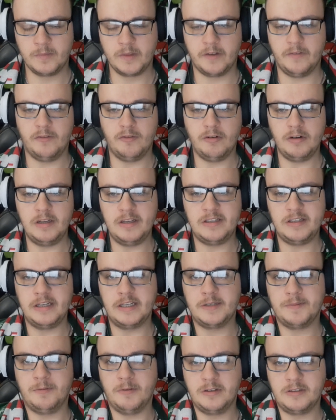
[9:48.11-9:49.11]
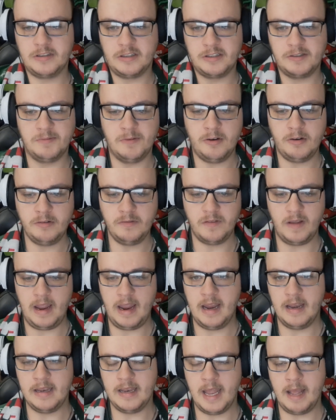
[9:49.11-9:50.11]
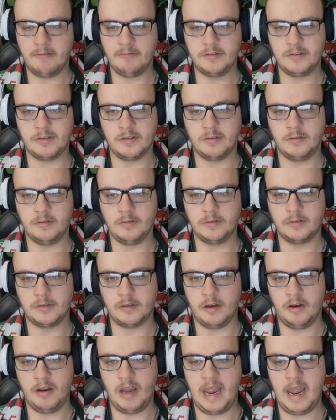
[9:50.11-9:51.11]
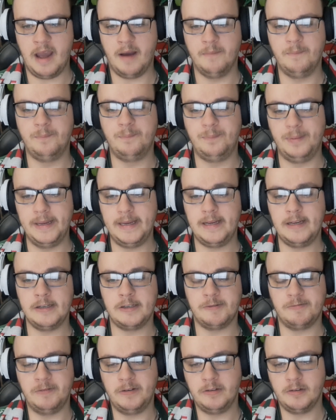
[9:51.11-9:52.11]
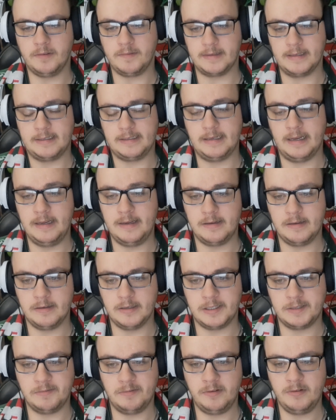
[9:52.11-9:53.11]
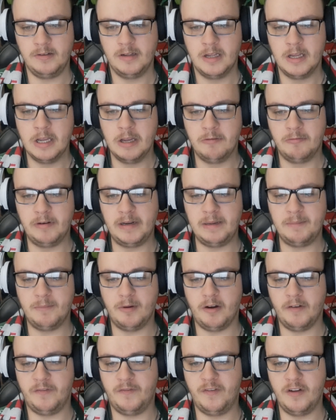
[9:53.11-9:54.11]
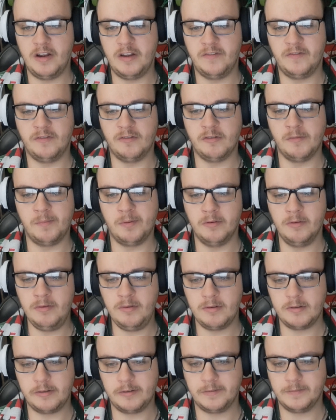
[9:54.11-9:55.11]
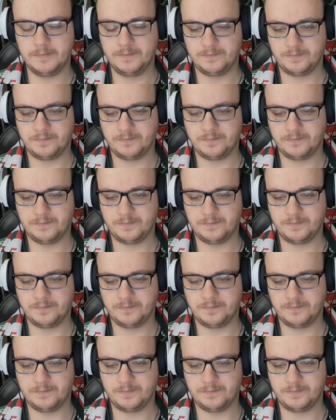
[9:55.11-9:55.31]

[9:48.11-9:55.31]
46 points to 12, and that was also our biggest win of the season as well, winning by 34 points.